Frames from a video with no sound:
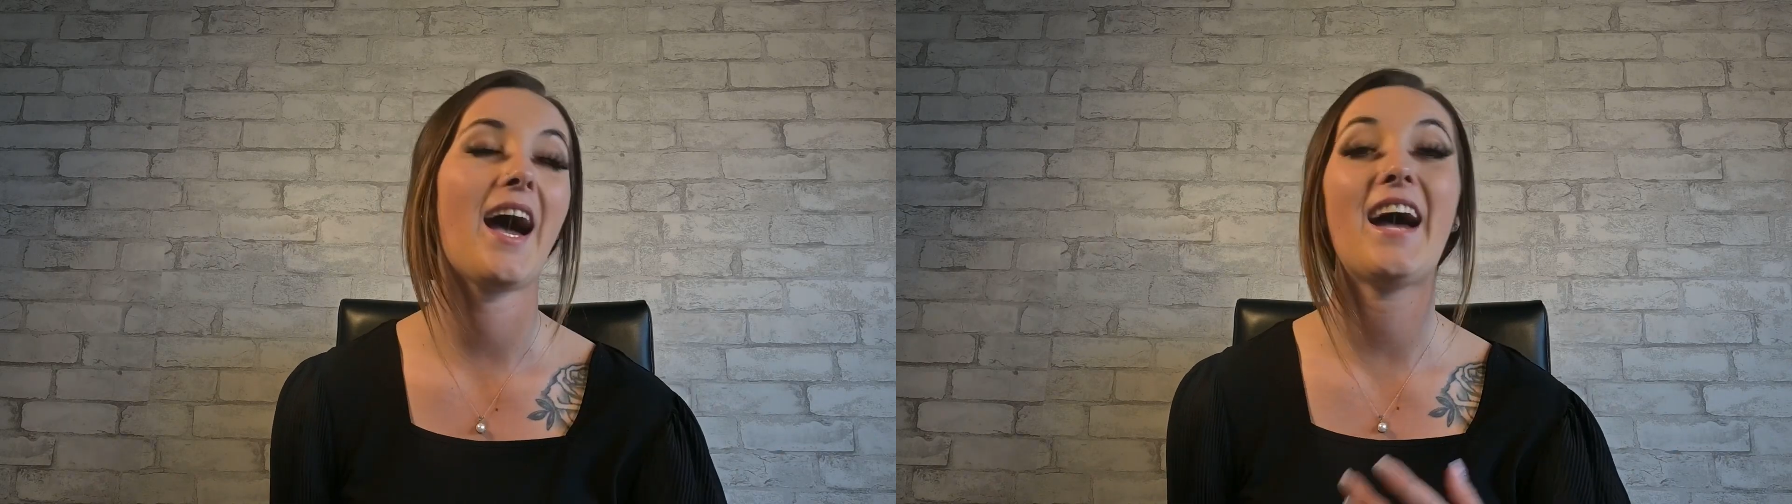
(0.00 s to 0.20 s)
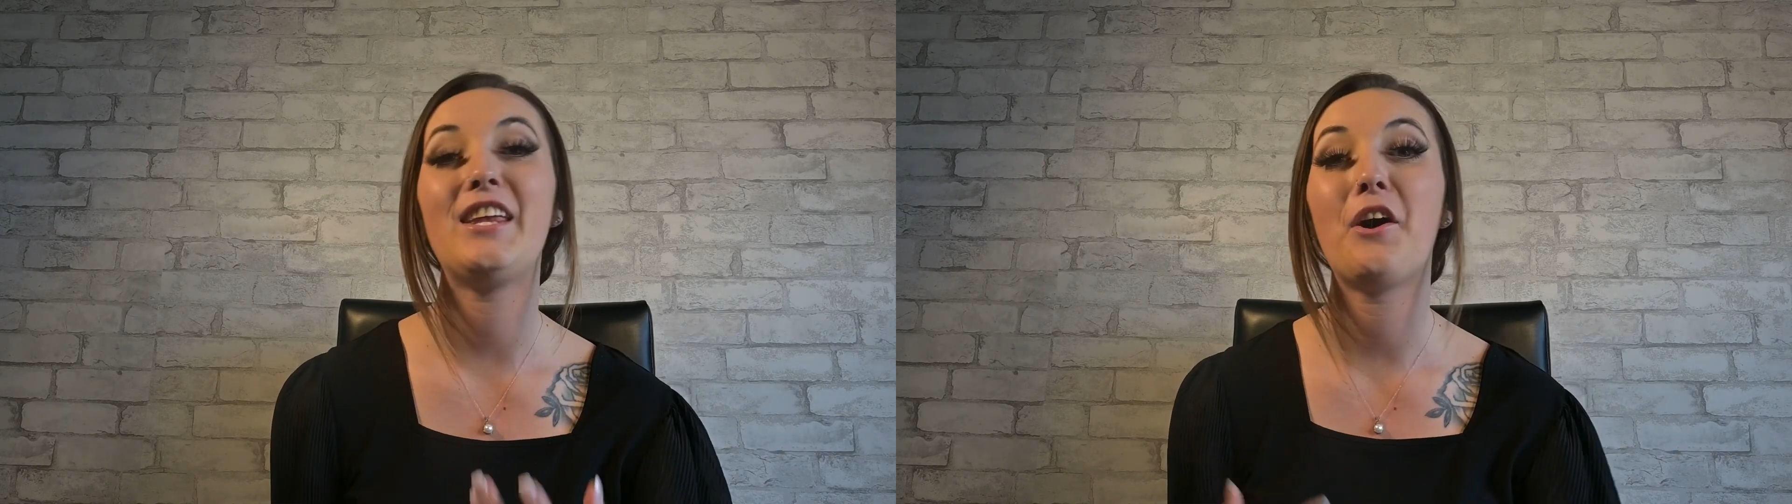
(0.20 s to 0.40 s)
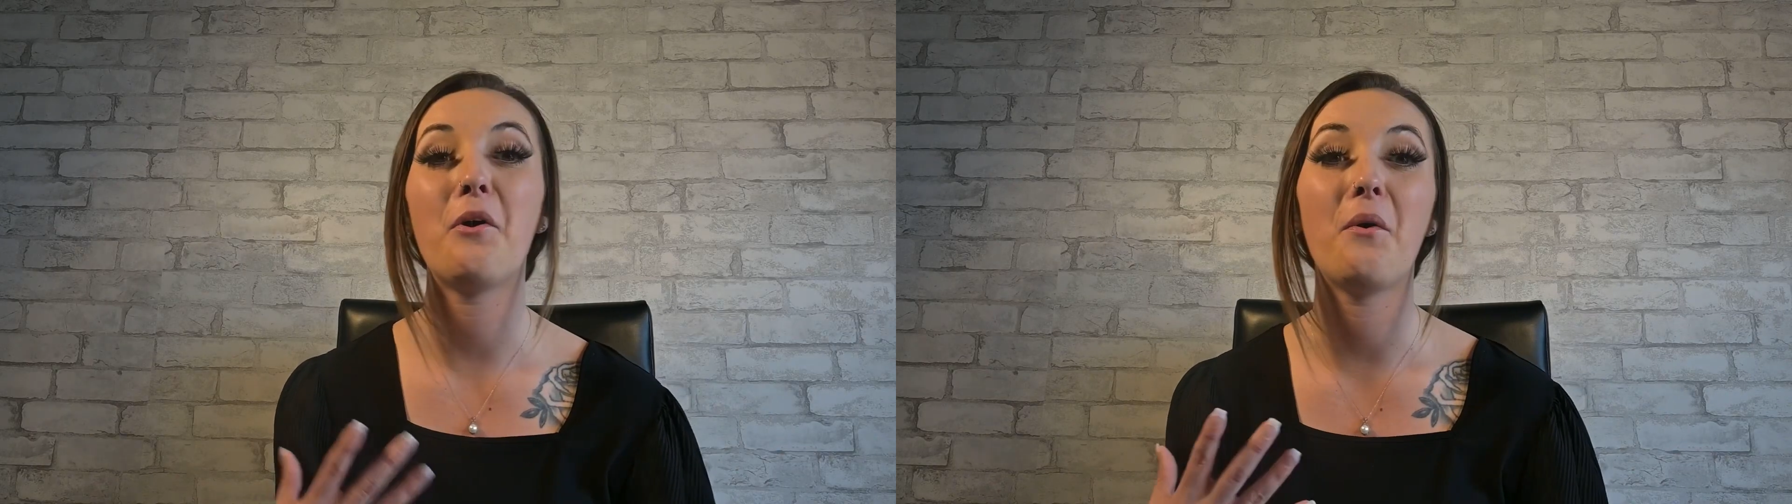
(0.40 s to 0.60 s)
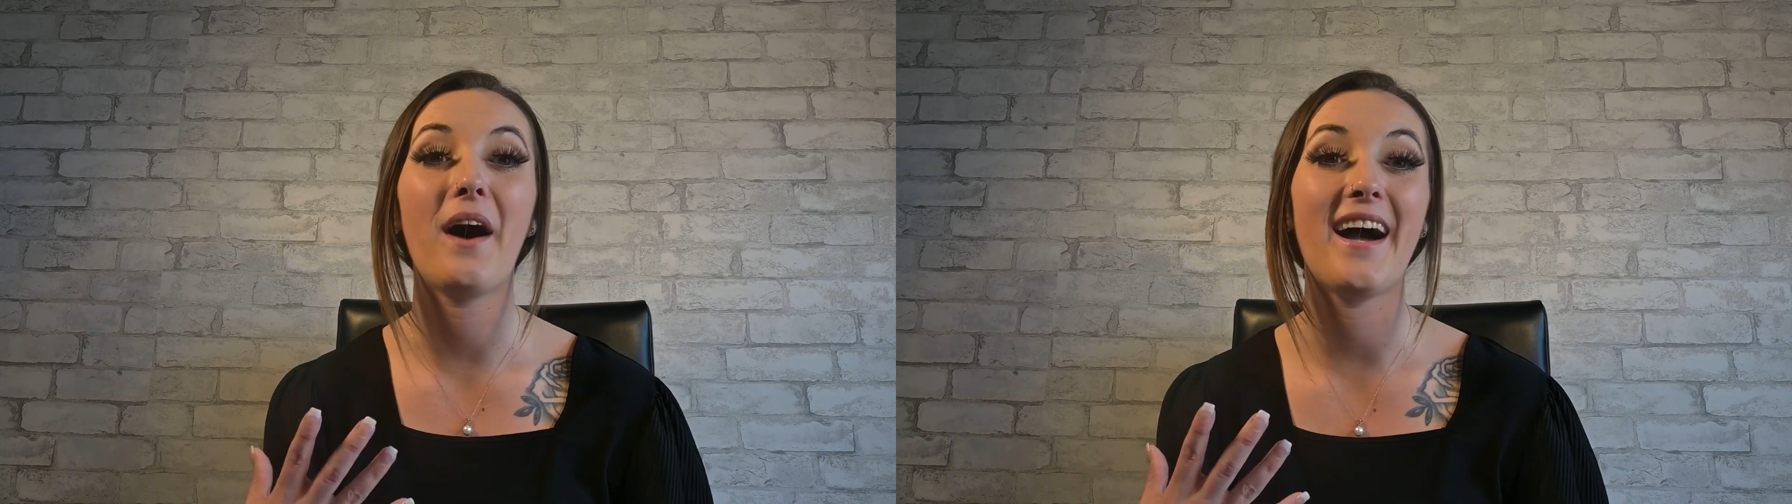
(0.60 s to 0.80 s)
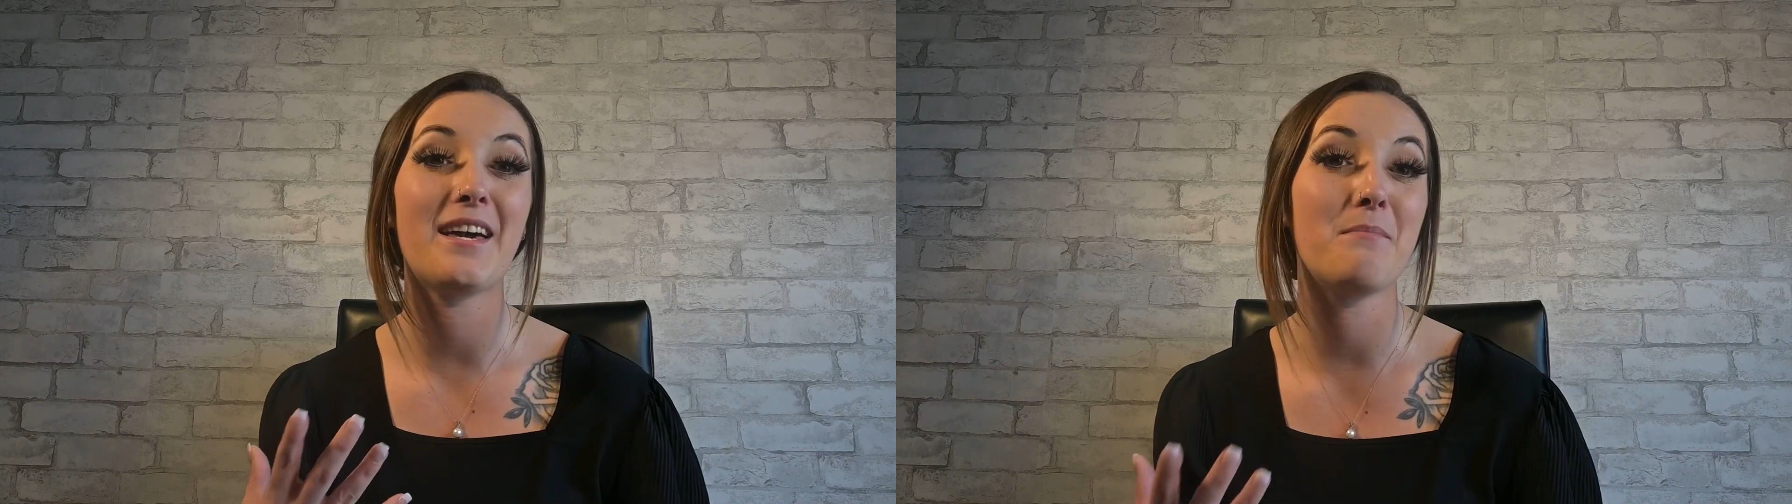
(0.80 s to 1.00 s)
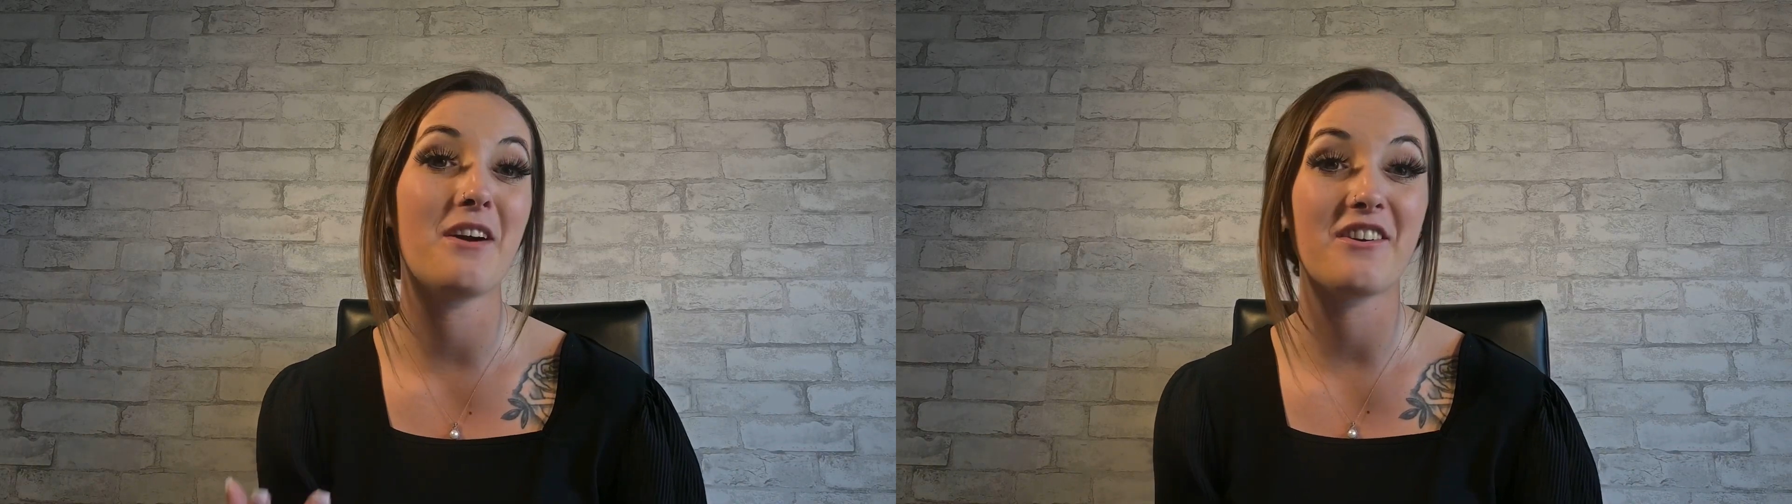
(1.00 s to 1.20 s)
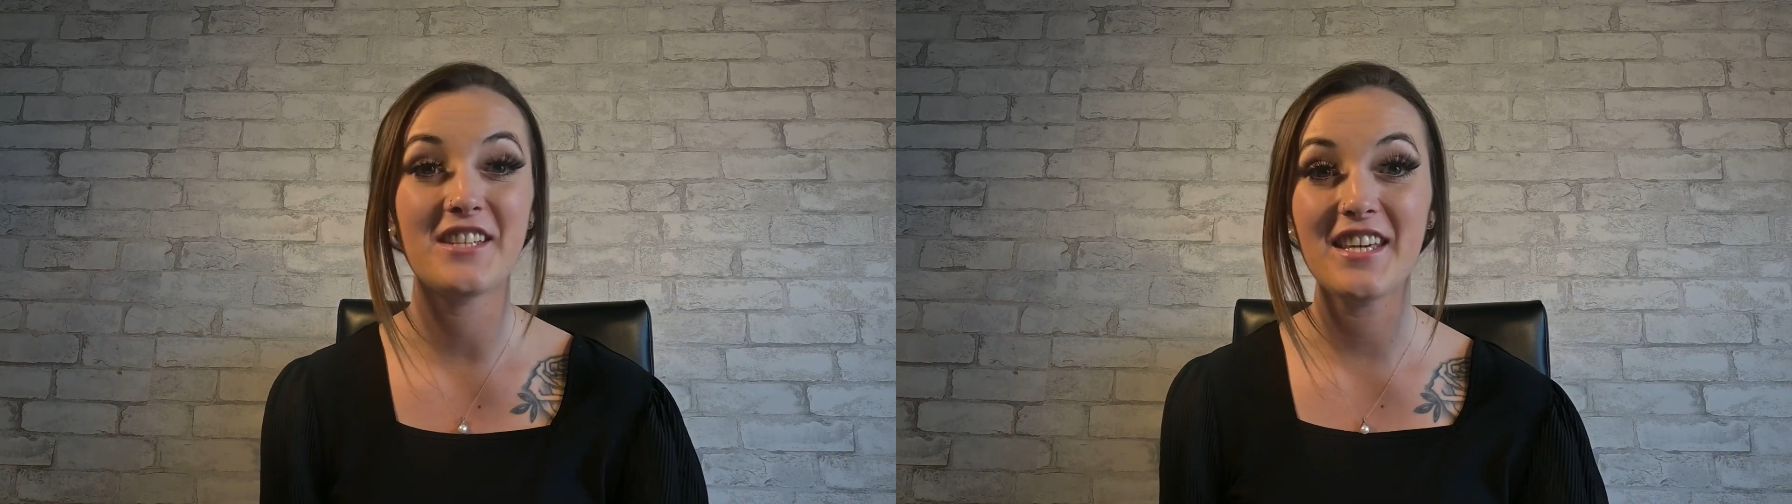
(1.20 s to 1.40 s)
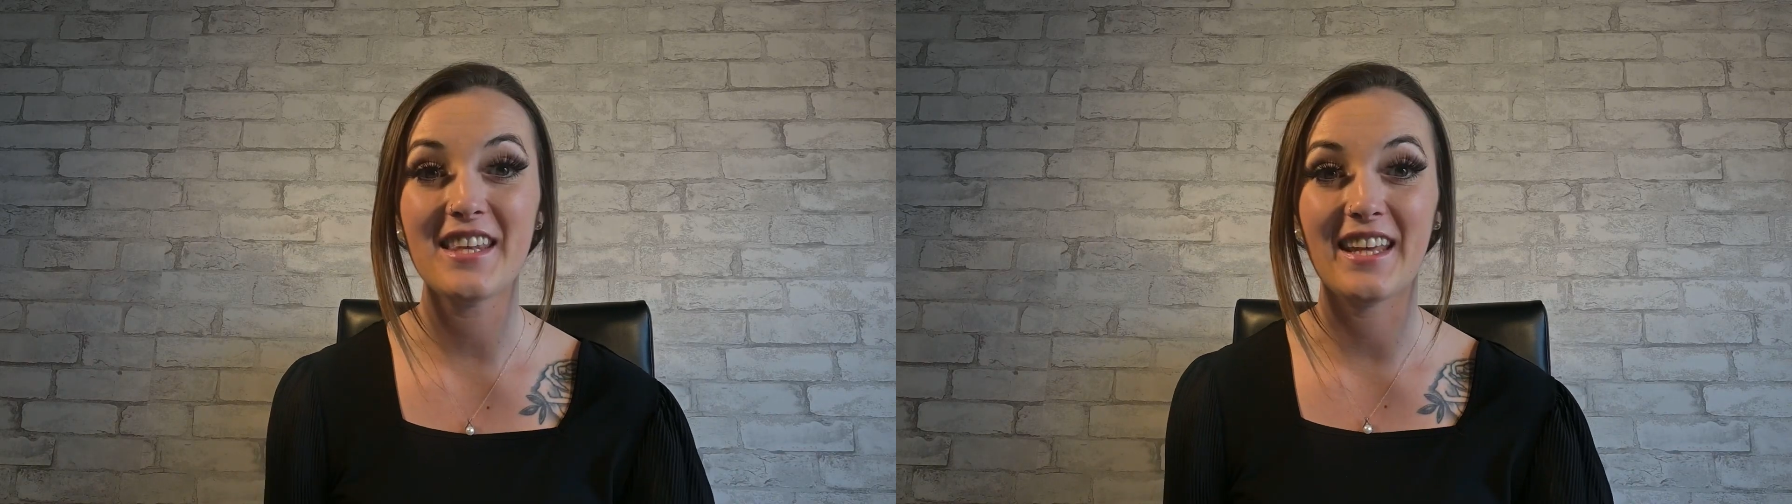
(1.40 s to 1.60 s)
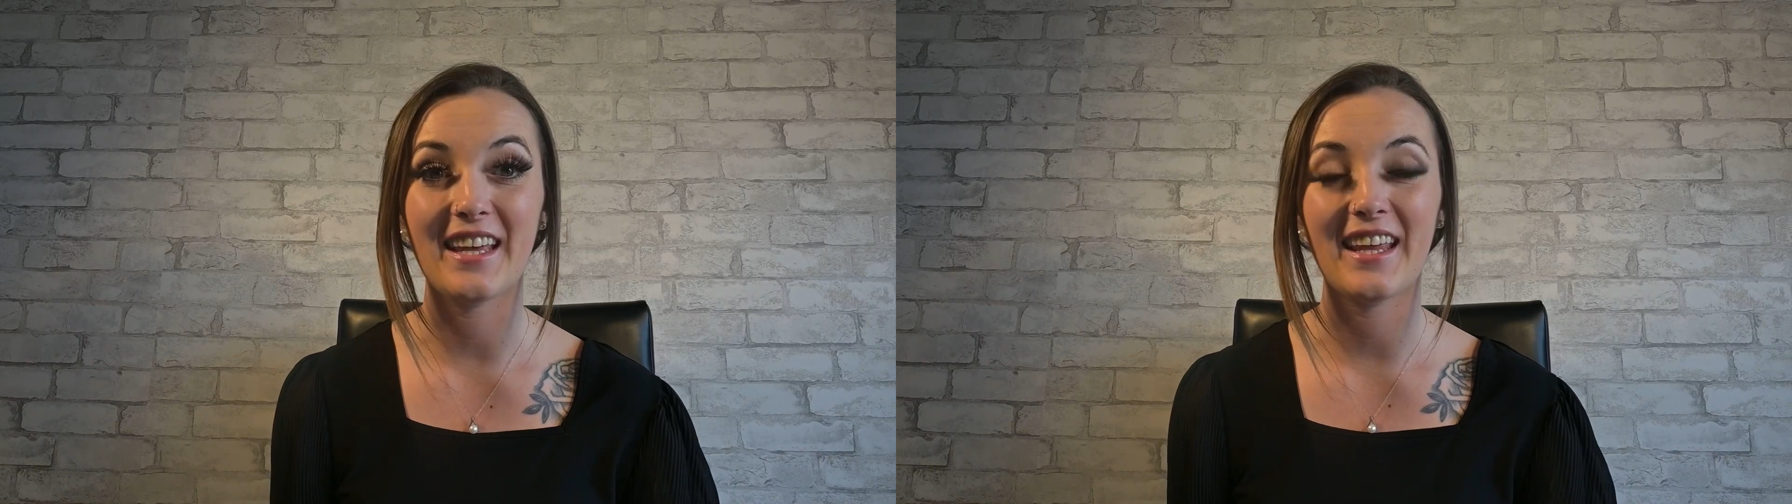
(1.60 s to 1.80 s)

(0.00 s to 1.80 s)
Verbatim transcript: I know I can be articulate.